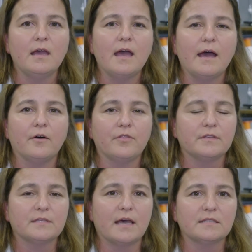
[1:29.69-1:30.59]
health
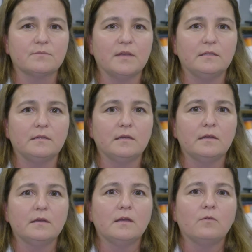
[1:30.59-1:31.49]
assessment.
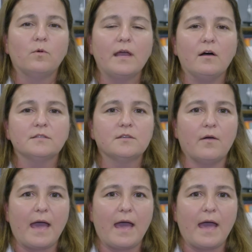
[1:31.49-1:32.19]
We also